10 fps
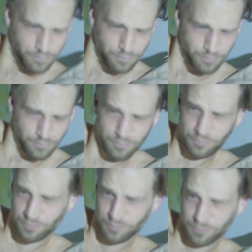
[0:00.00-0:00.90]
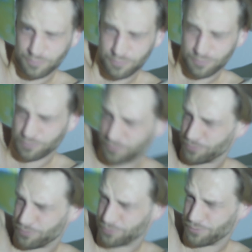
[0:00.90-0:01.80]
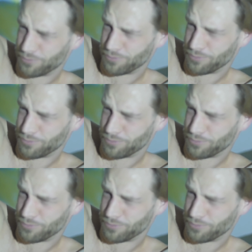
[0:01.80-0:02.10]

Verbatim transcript: Are you really that pretty in the